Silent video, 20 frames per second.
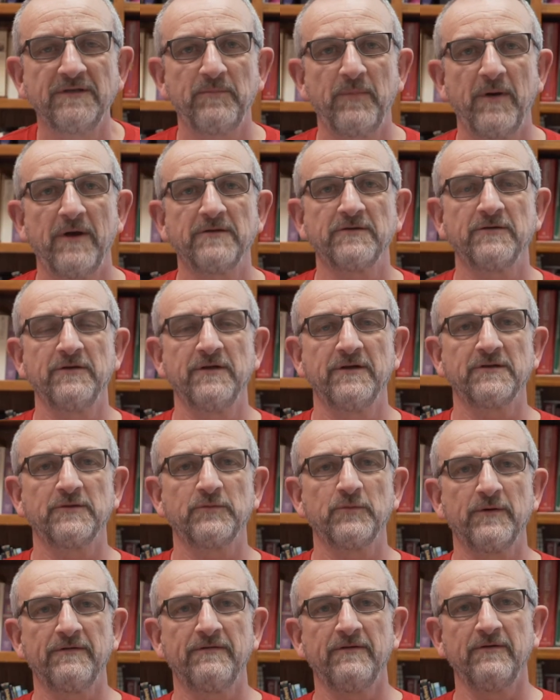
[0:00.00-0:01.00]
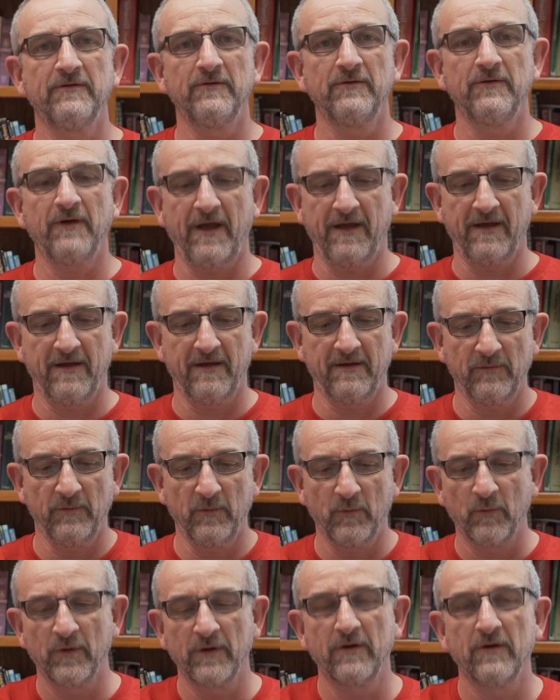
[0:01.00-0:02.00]
Pastor Dennis with you,
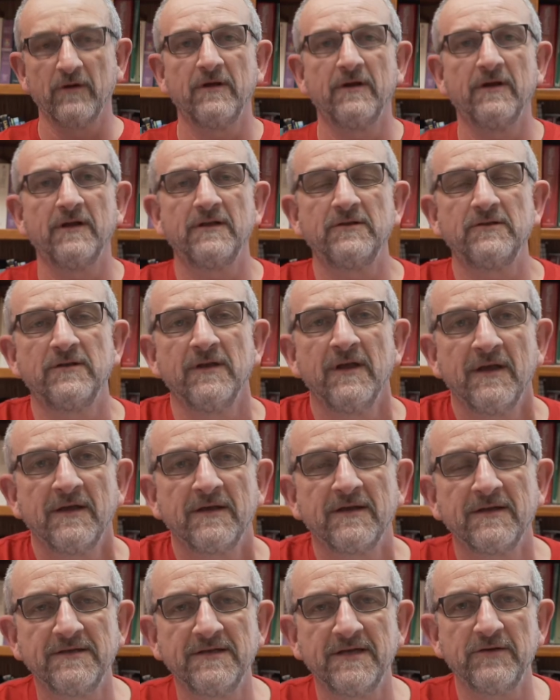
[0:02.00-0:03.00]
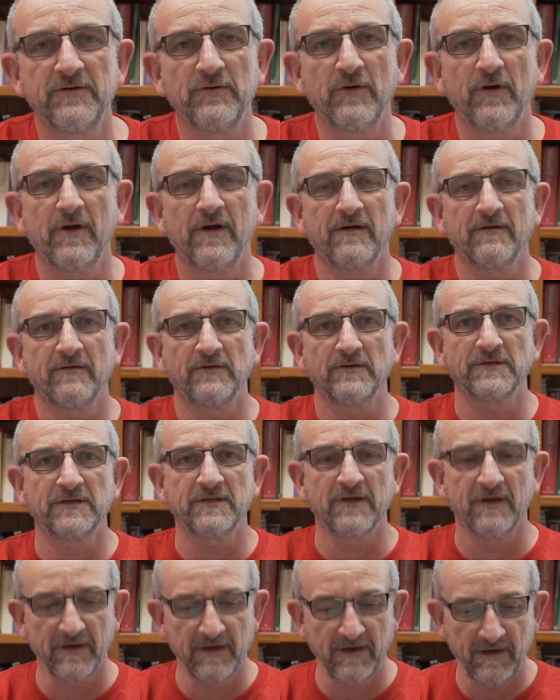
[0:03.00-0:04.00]
and we're going to continue our
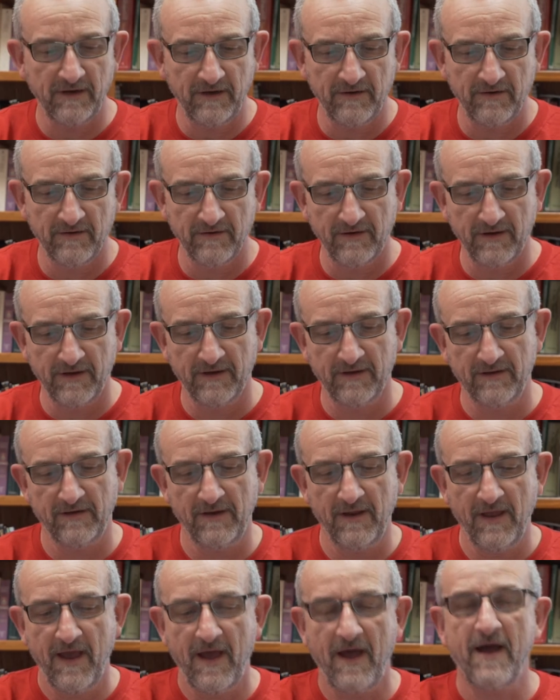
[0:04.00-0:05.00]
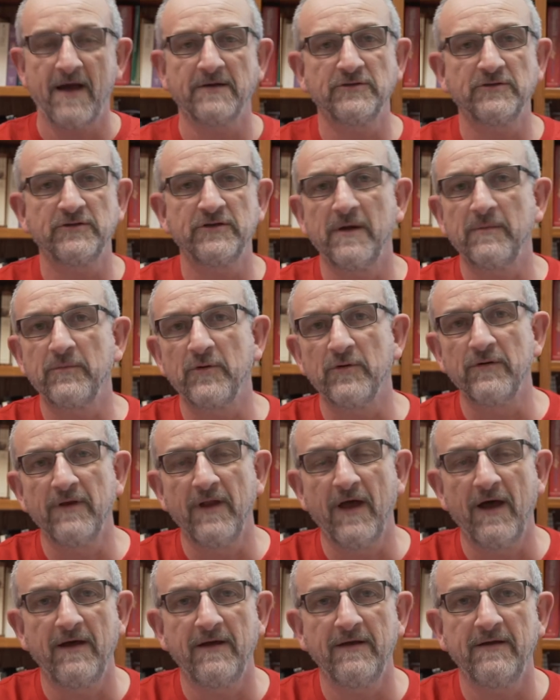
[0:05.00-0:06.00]
study here in Acts chapter
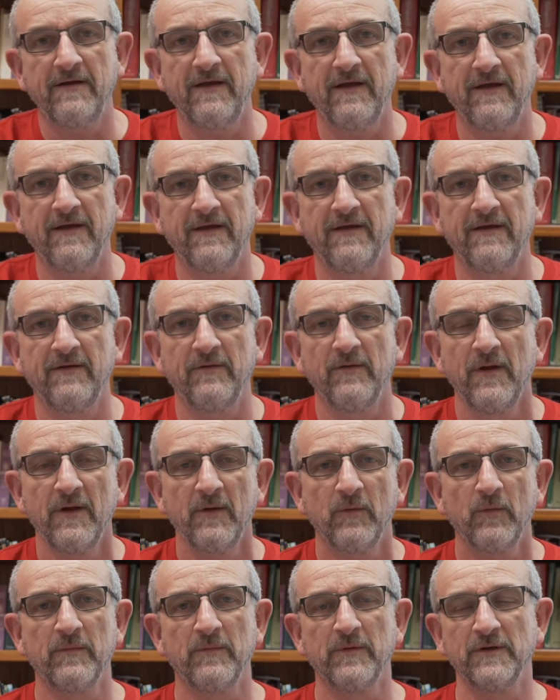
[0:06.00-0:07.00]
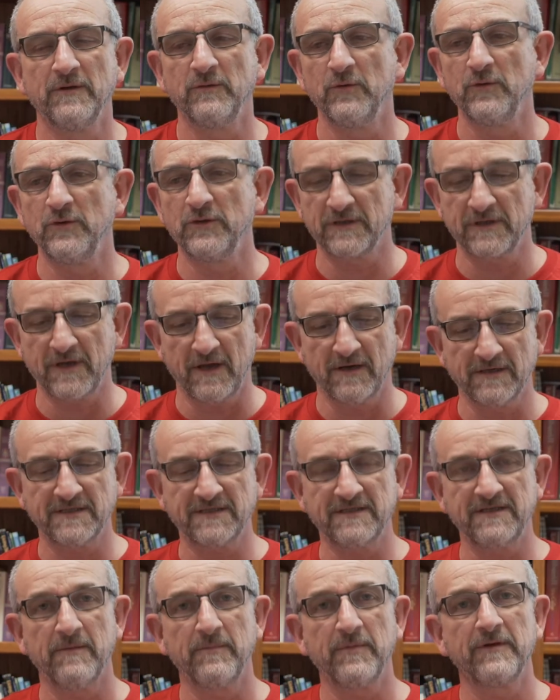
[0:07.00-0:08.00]
9, and we've been just kind of
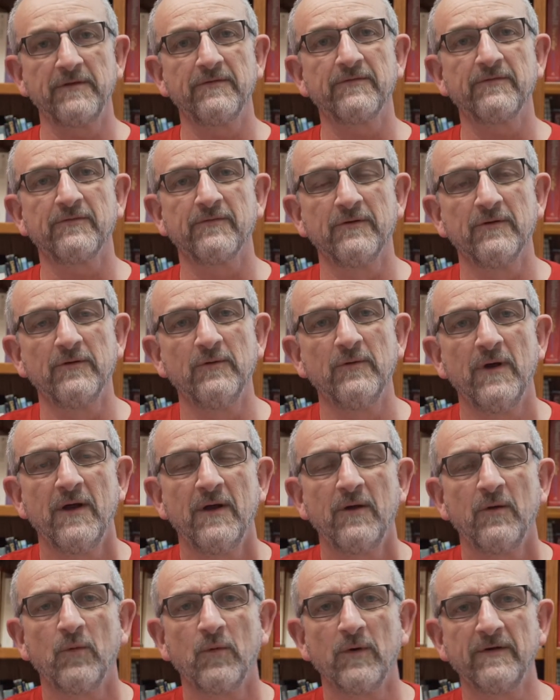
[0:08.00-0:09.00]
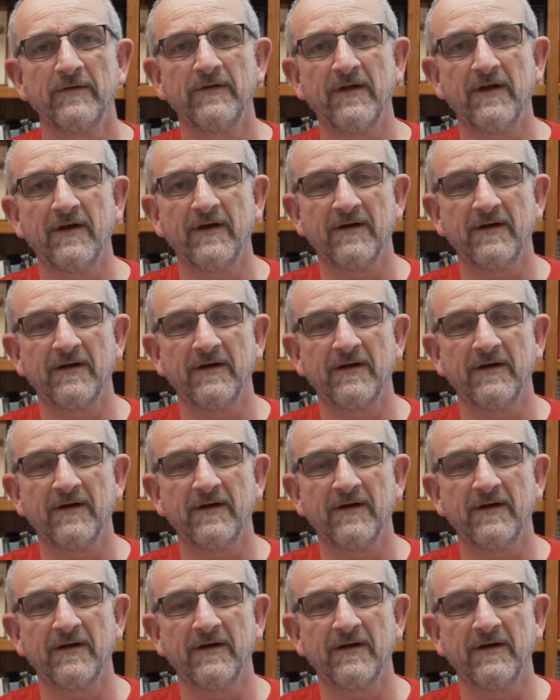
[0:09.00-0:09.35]
stepping through one